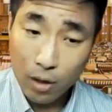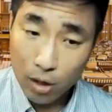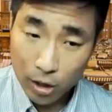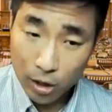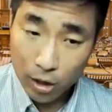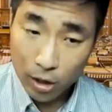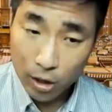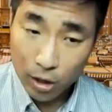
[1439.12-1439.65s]

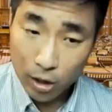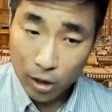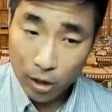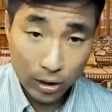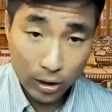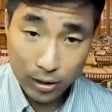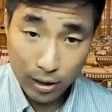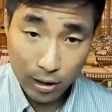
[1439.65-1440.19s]
We'll
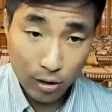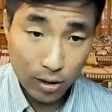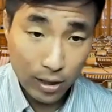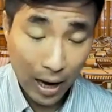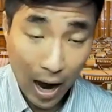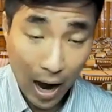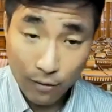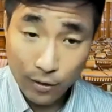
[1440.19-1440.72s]
continue to
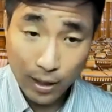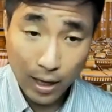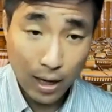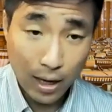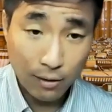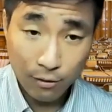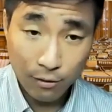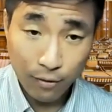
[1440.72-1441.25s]
advocate and
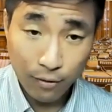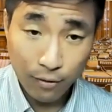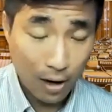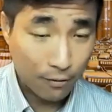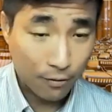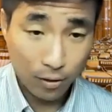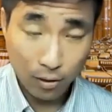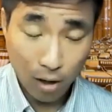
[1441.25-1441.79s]
fight for a
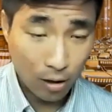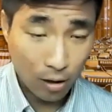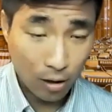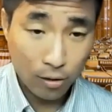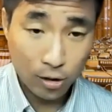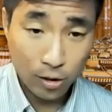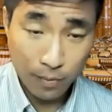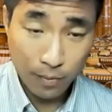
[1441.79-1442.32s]
lot of those
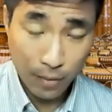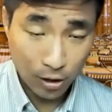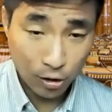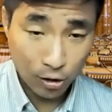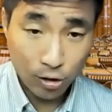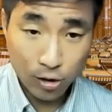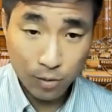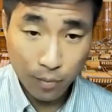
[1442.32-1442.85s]
measures,
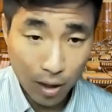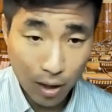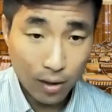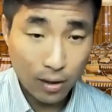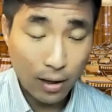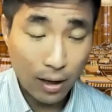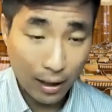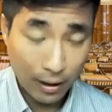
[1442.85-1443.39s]
but
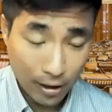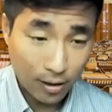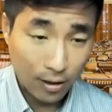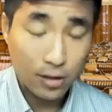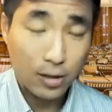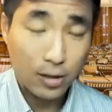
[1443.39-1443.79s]
at least in the state